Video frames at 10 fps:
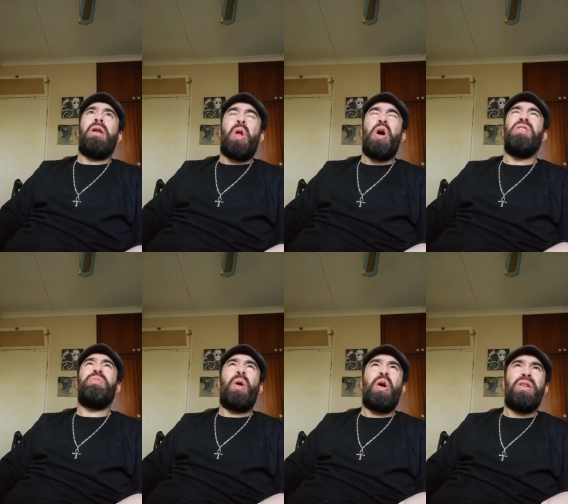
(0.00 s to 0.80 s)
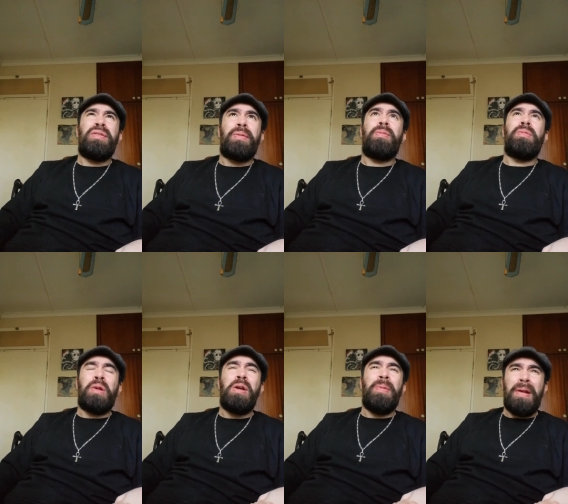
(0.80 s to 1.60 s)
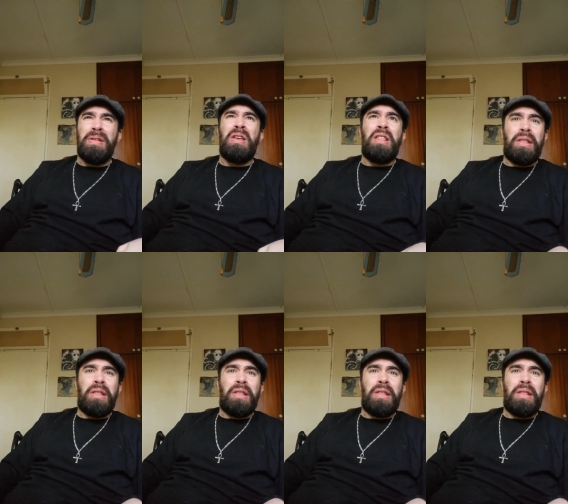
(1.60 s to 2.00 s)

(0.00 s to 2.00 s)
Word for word: large parts of Durban,